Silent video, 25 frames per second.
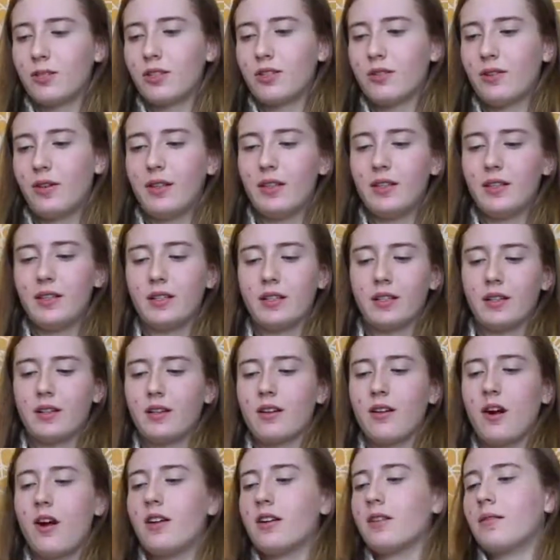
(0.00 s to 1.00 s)
so I had to
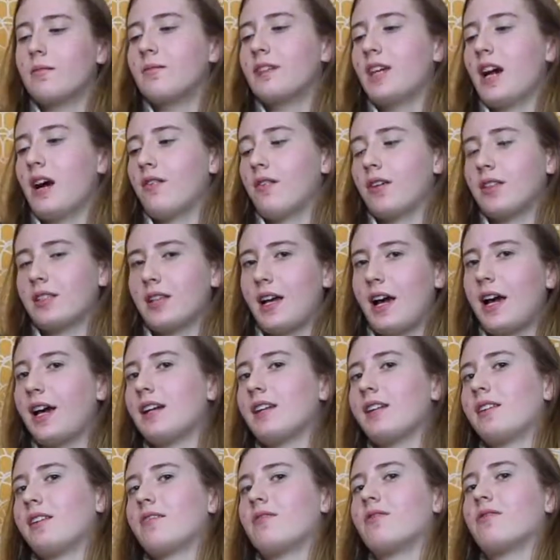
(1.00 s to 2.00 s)
cut them down the
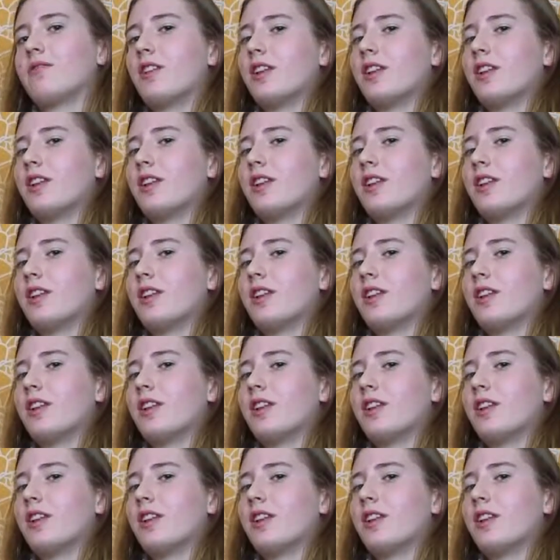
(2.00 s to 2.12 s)
side and